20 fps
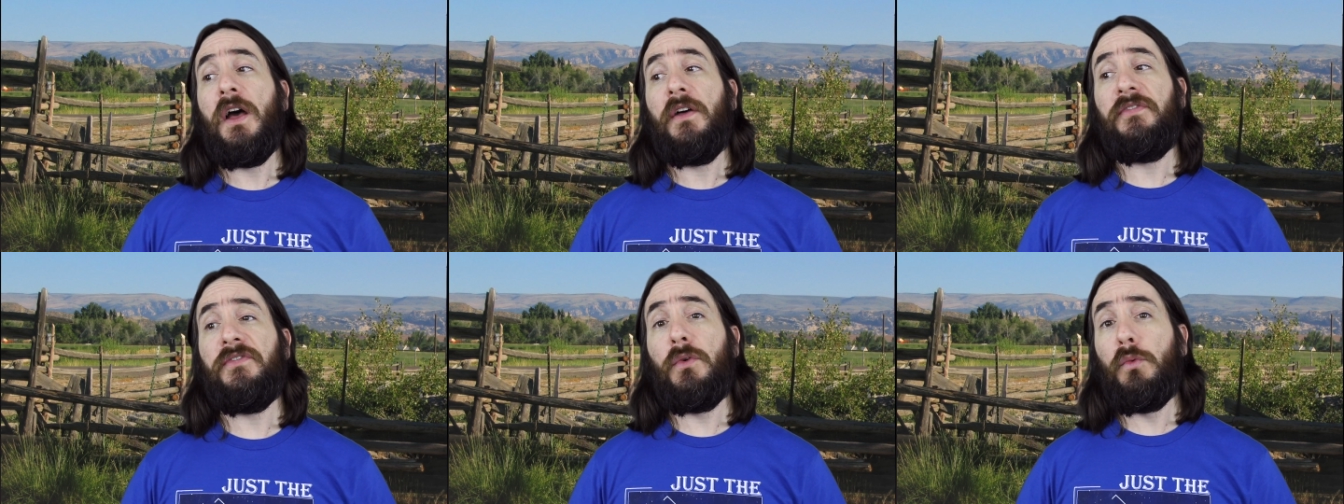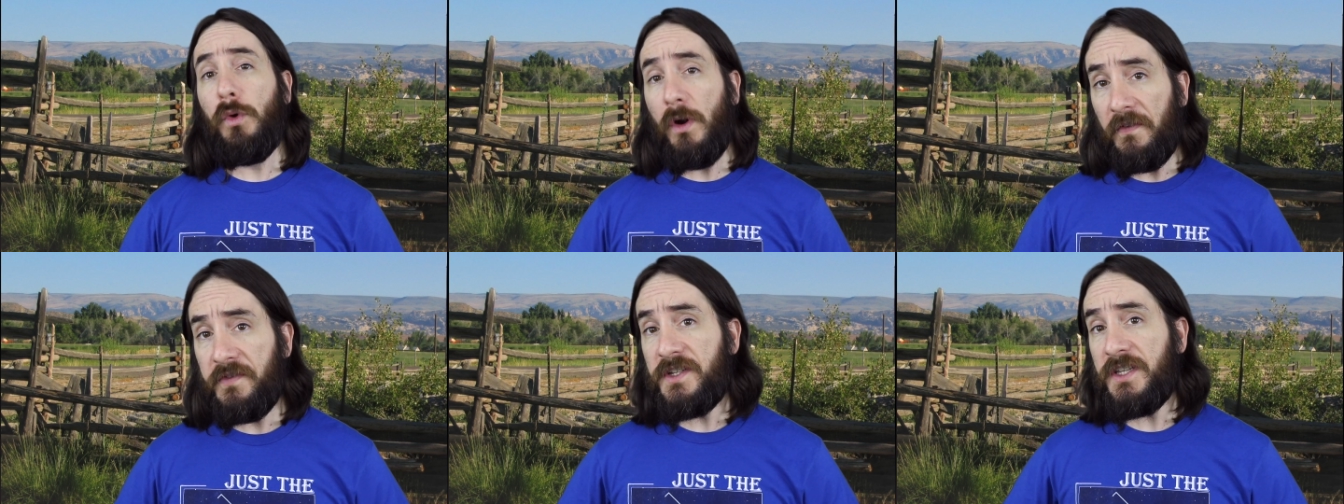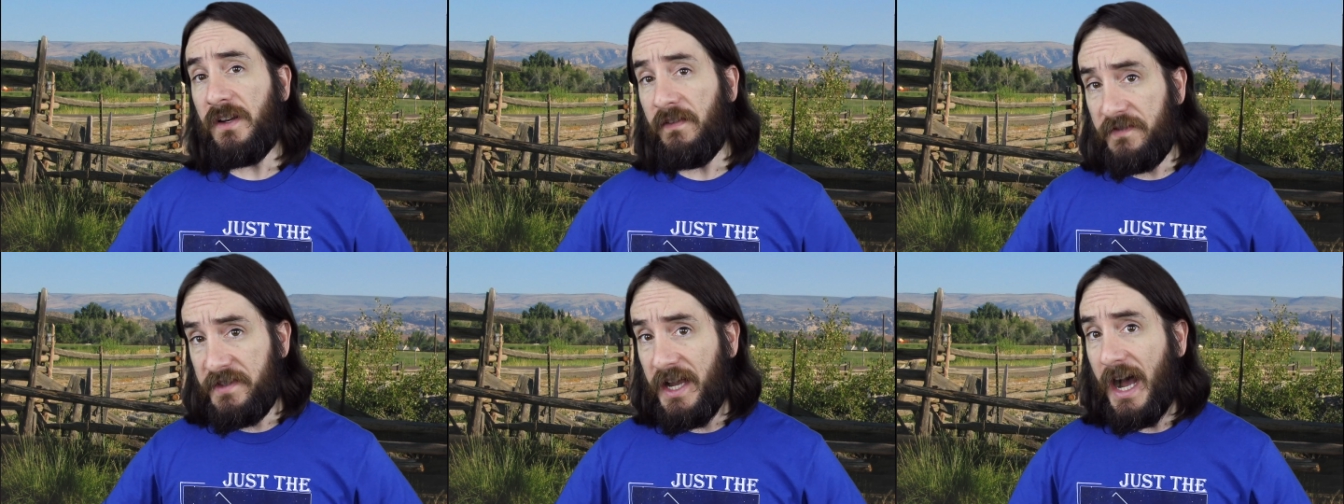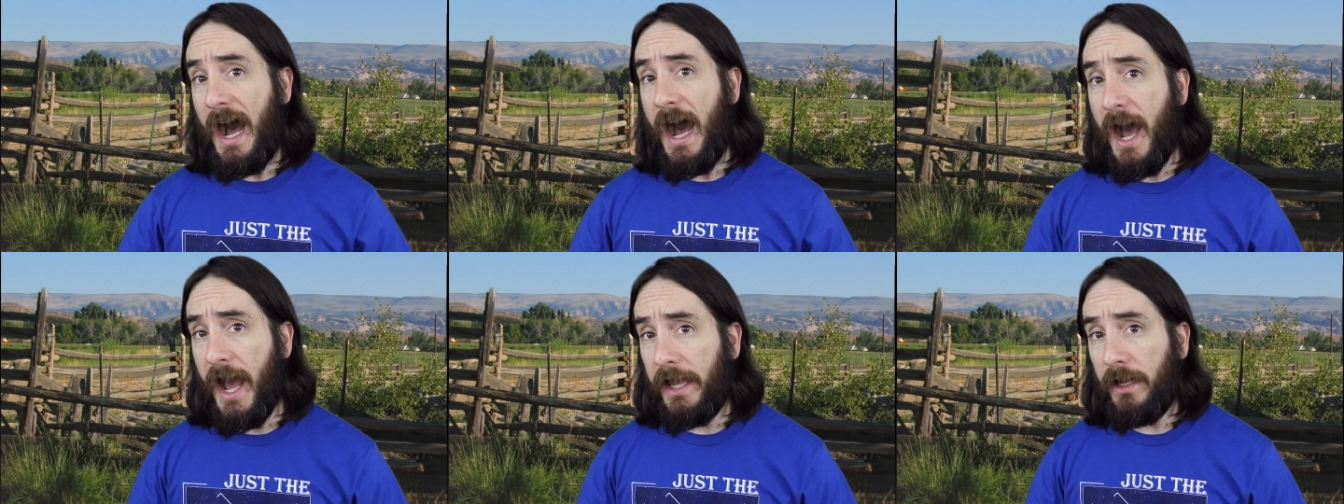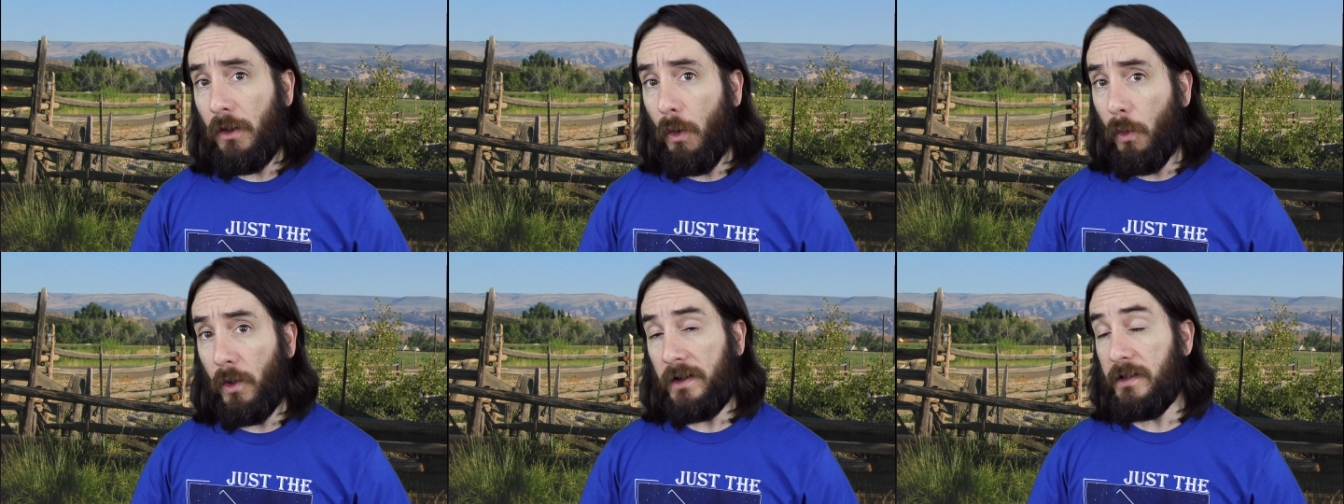the wolf should have
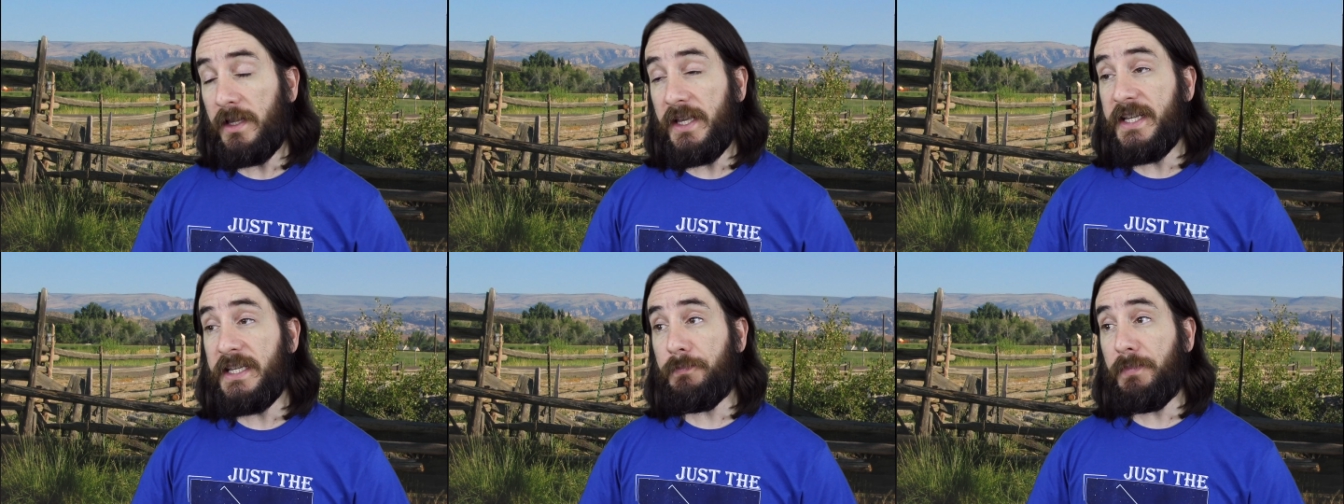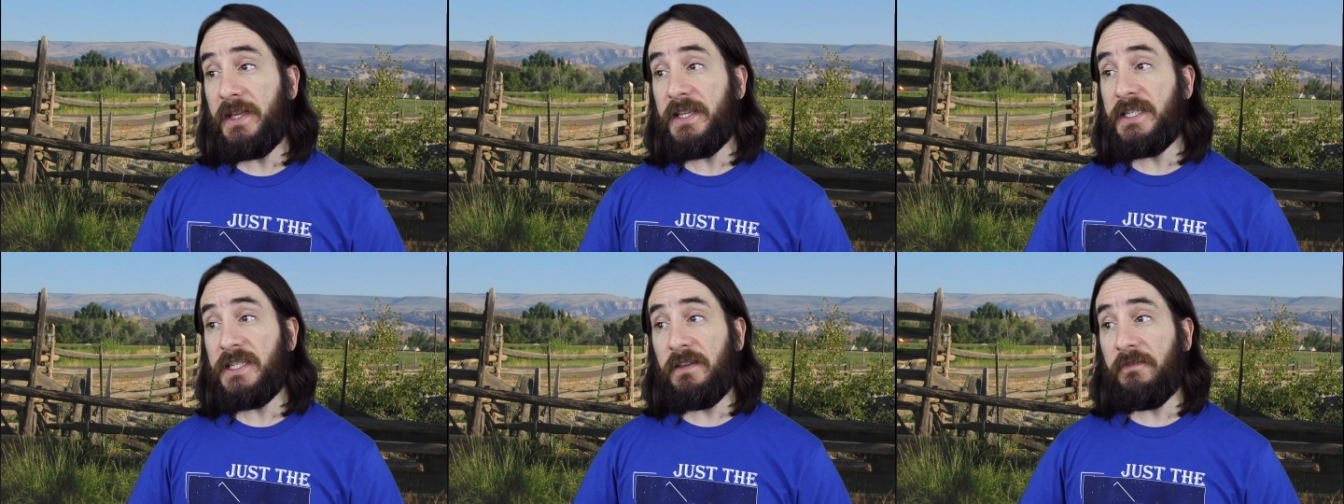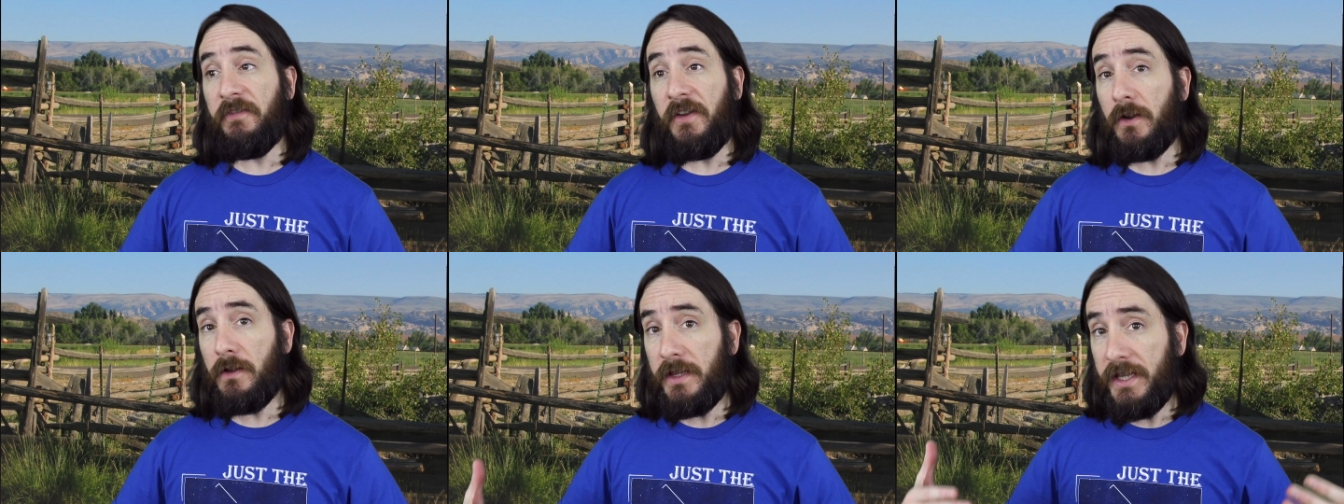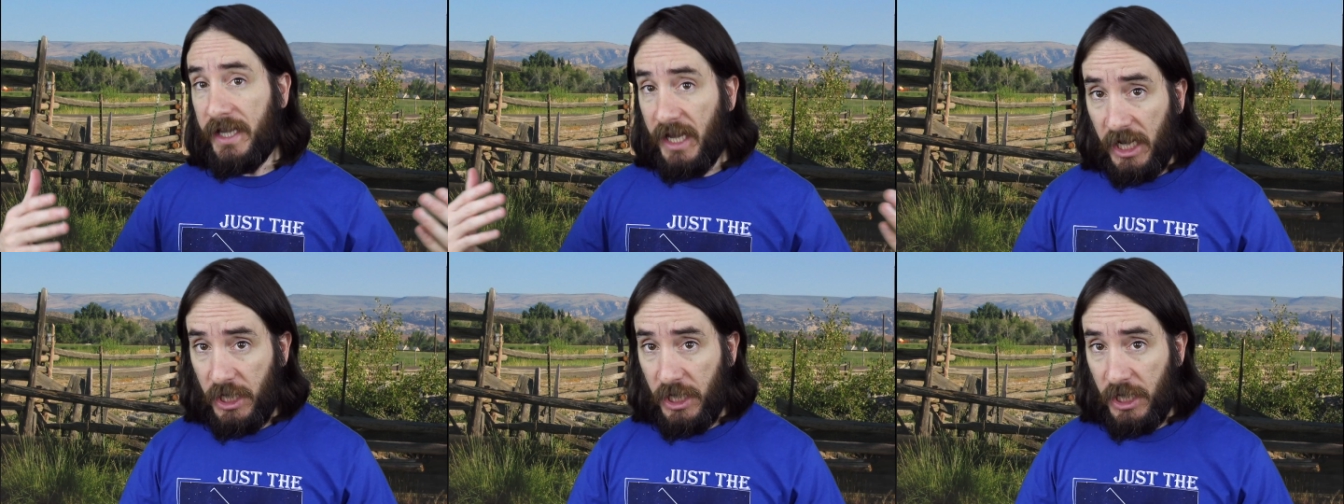died or at least been severely